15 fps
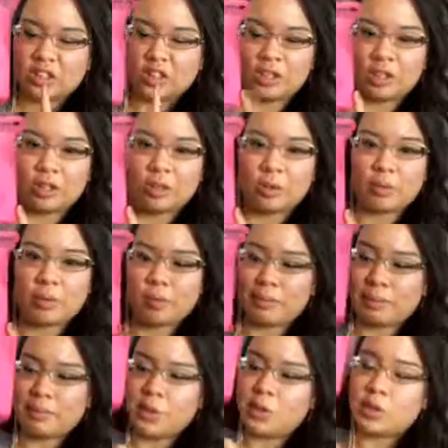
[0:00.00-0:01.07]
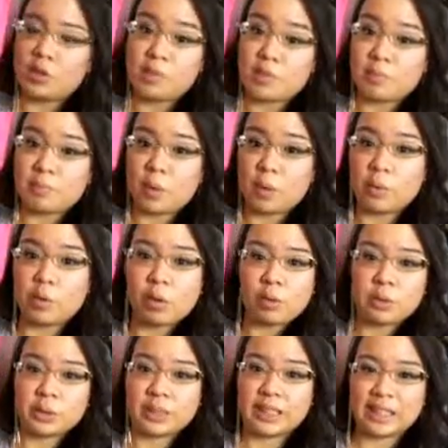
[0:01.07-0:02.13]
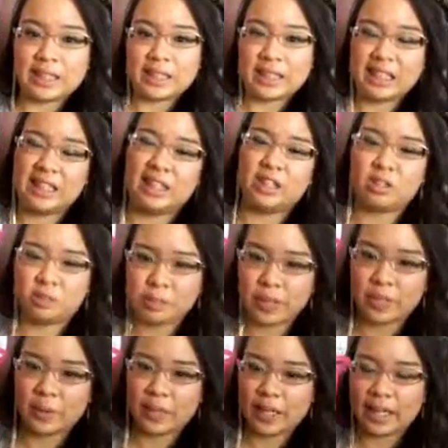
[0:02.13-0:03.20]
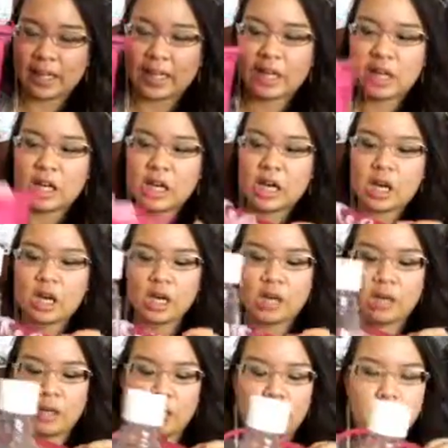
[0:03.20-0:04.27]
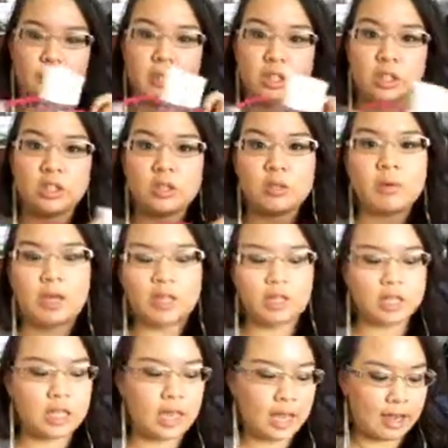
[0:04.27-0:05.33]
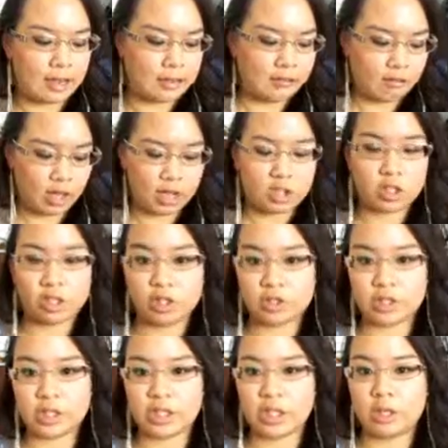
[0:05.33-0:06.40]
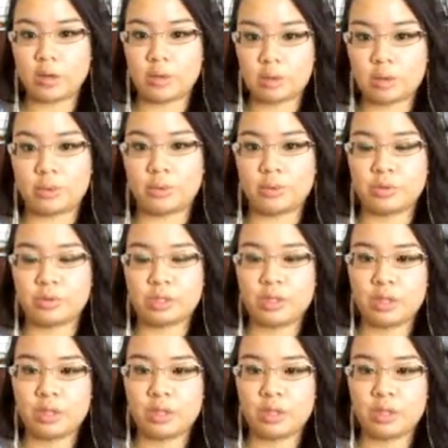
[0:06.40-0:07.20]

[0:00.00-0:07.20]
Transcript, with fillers: So maybe you can just poke holes in it, and then it'll be okay. Um, but they do actually have, at Dollar Tree, holes